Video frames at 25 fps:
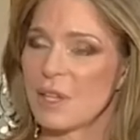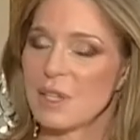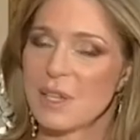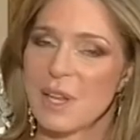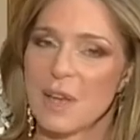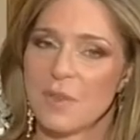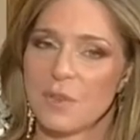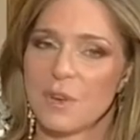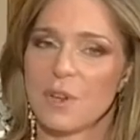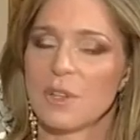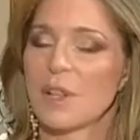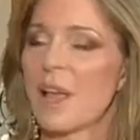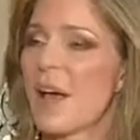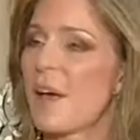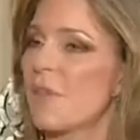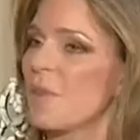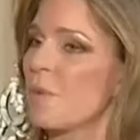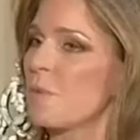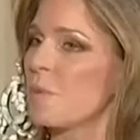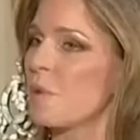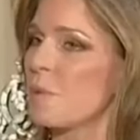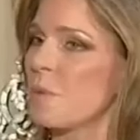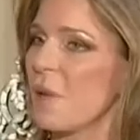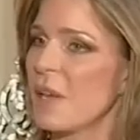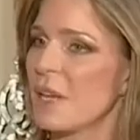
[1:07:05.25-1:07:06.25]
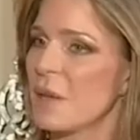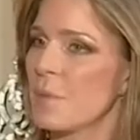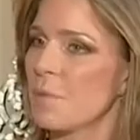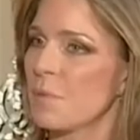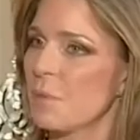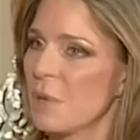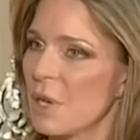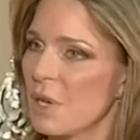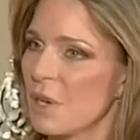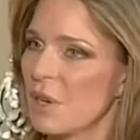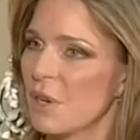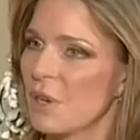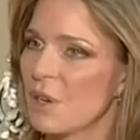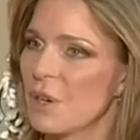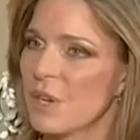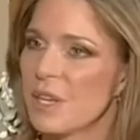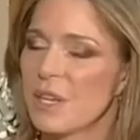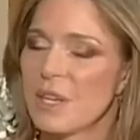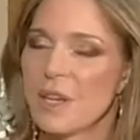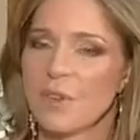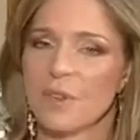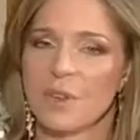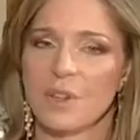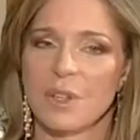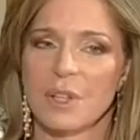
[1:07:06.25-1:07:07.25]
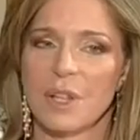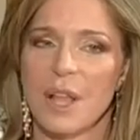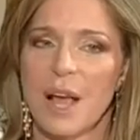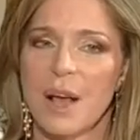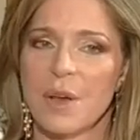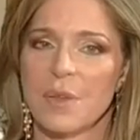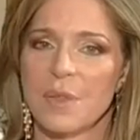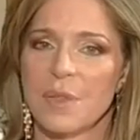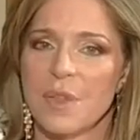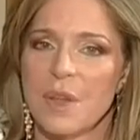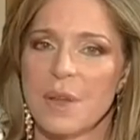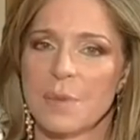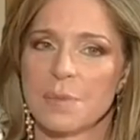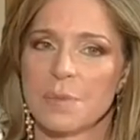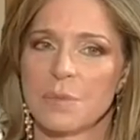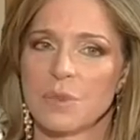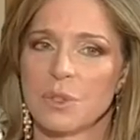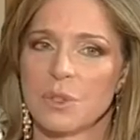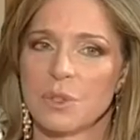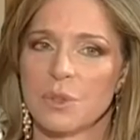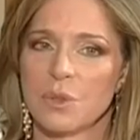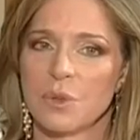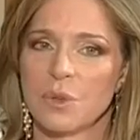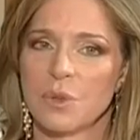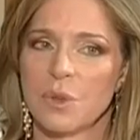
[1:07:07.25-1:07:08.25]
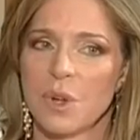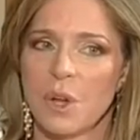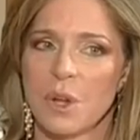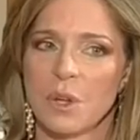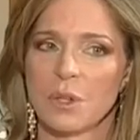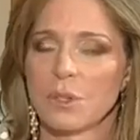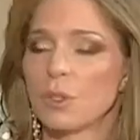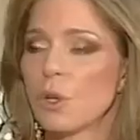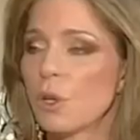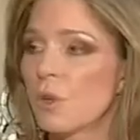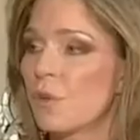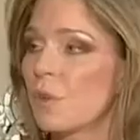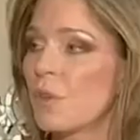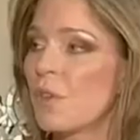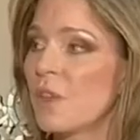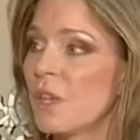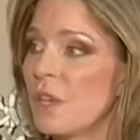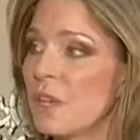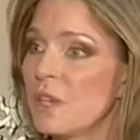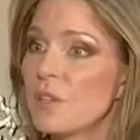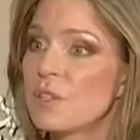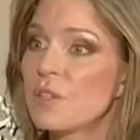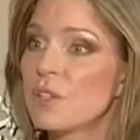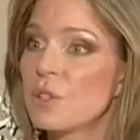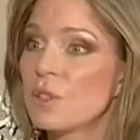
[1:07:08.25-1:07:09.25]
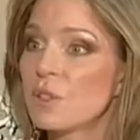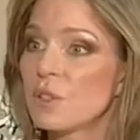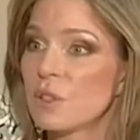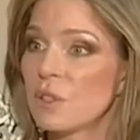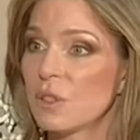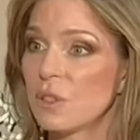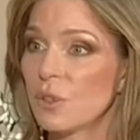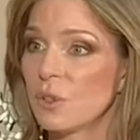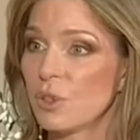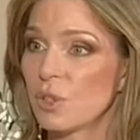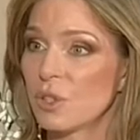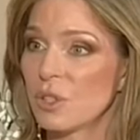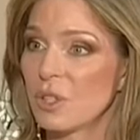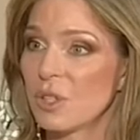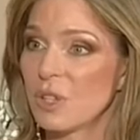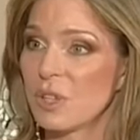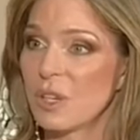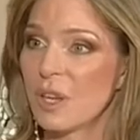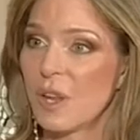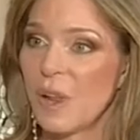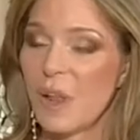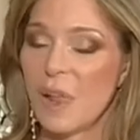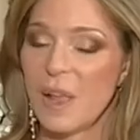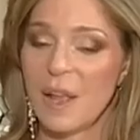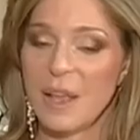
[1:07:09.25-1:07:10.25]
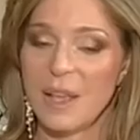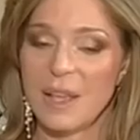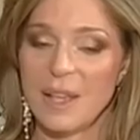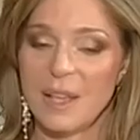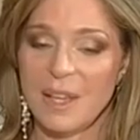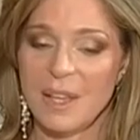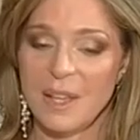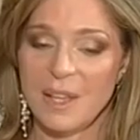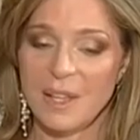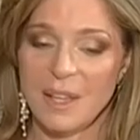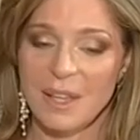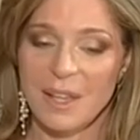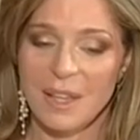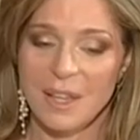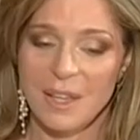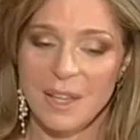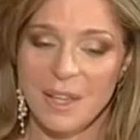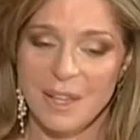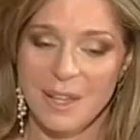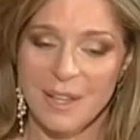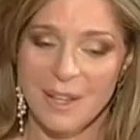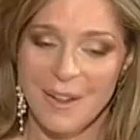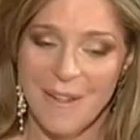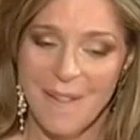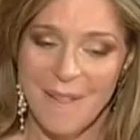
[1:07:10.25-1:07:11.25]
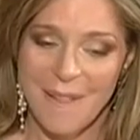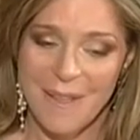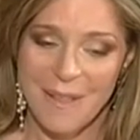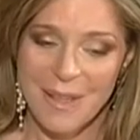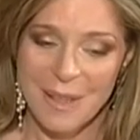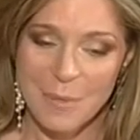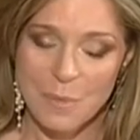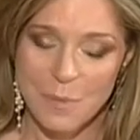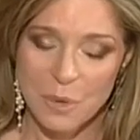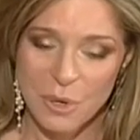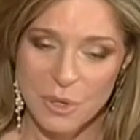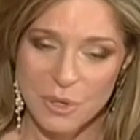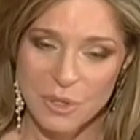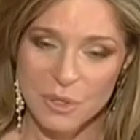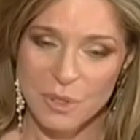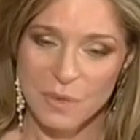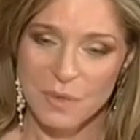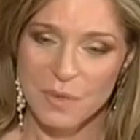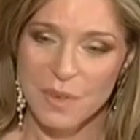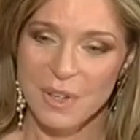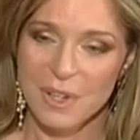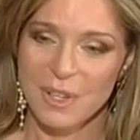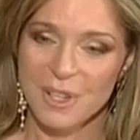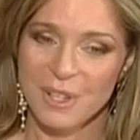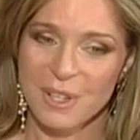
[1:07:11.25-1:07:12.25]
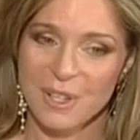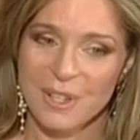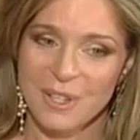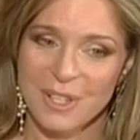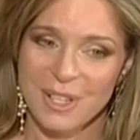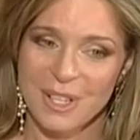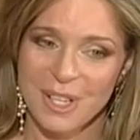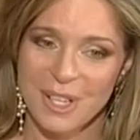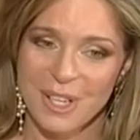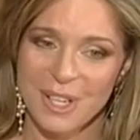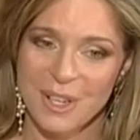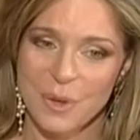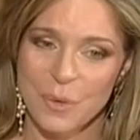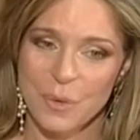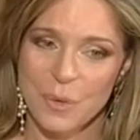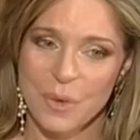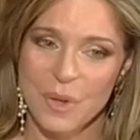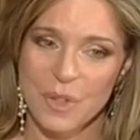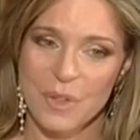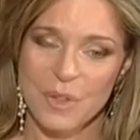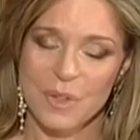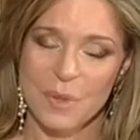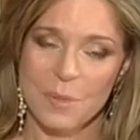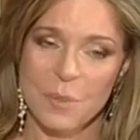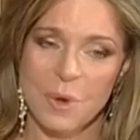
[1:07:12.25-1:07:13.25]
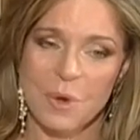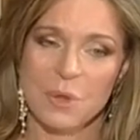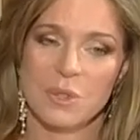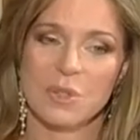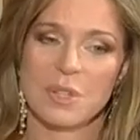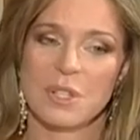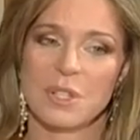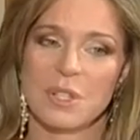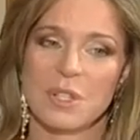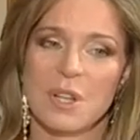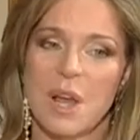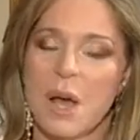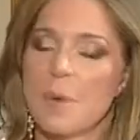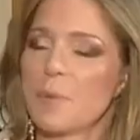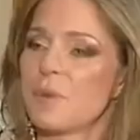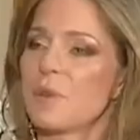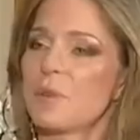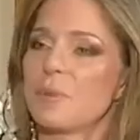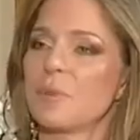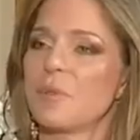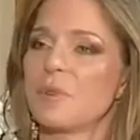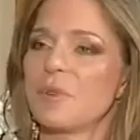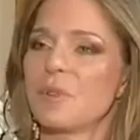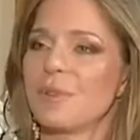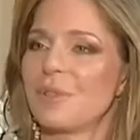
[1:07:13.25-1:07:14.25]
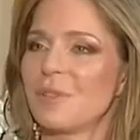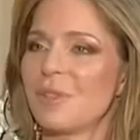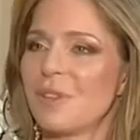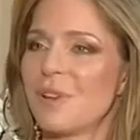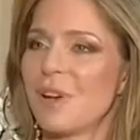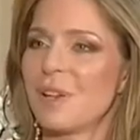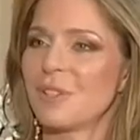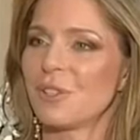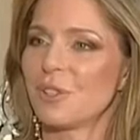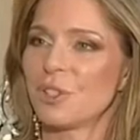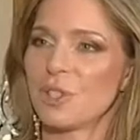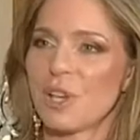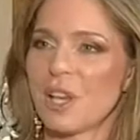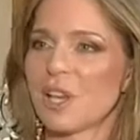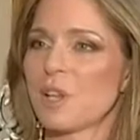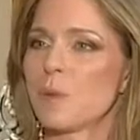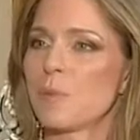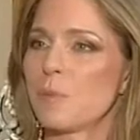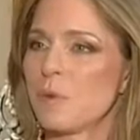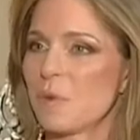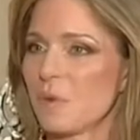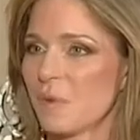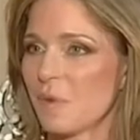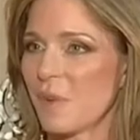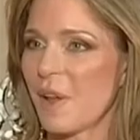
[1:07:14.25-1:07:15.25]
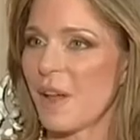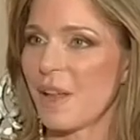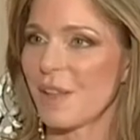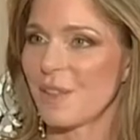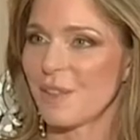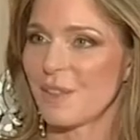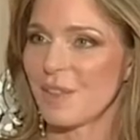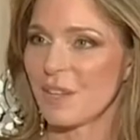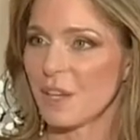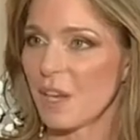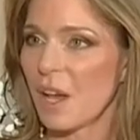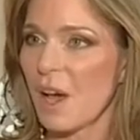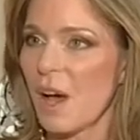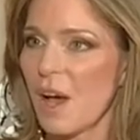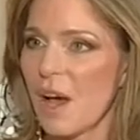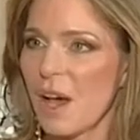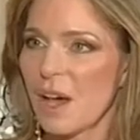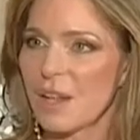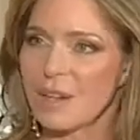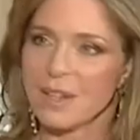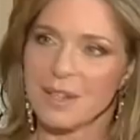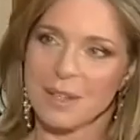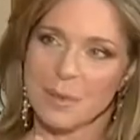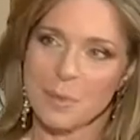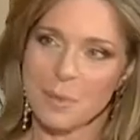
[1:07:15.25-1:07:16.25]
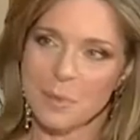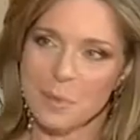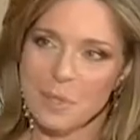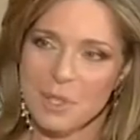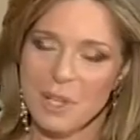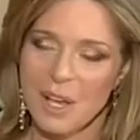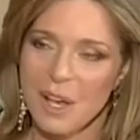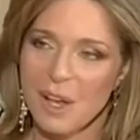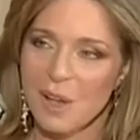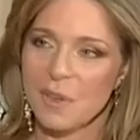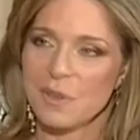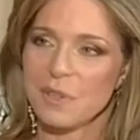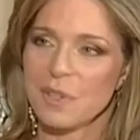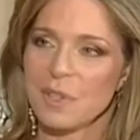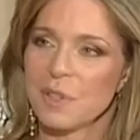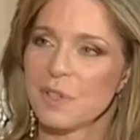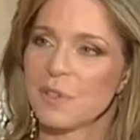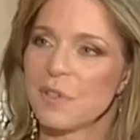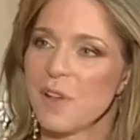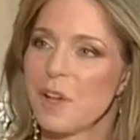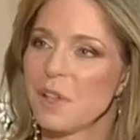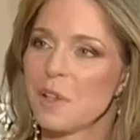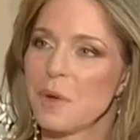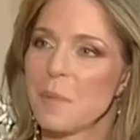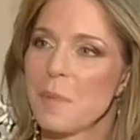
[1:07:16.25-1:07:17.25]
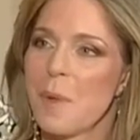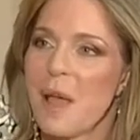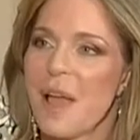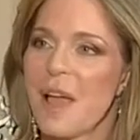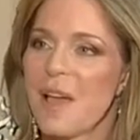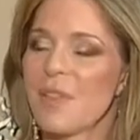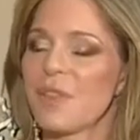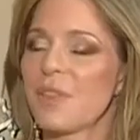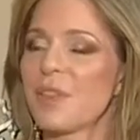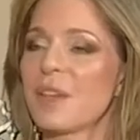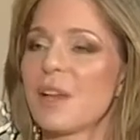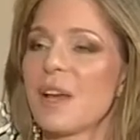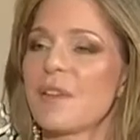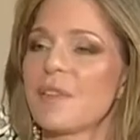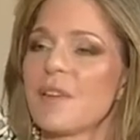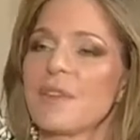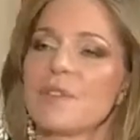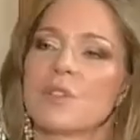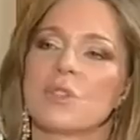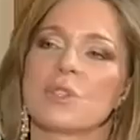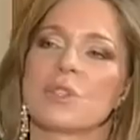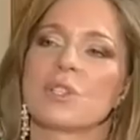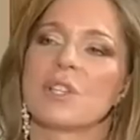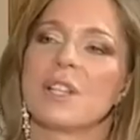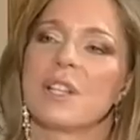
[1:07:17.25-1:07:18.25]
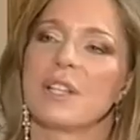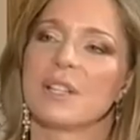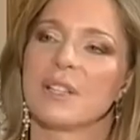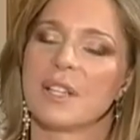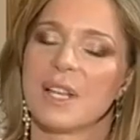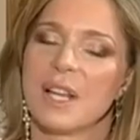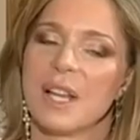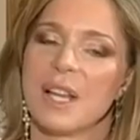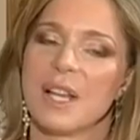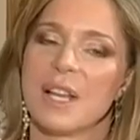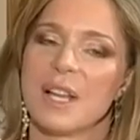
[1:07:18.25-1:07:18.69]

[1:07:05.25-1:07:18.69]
He never allowed them to make him bitter. He never allowed them to look for the easy solution. He persevered with the most indomitable, unshakable faith in God and himself and his fellow man that I've ever seen.